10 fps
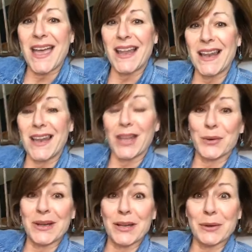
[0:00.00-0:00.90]

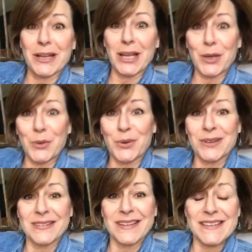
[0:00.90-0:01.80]
Hello, hello, hello.
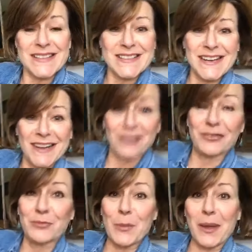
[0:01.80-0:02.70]
It's Diane
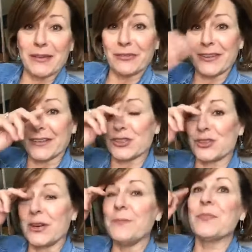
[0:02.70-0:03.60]
from the Paint
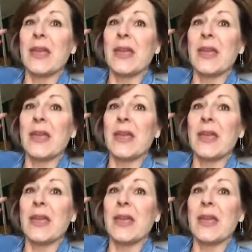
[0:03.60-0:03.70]
Factory.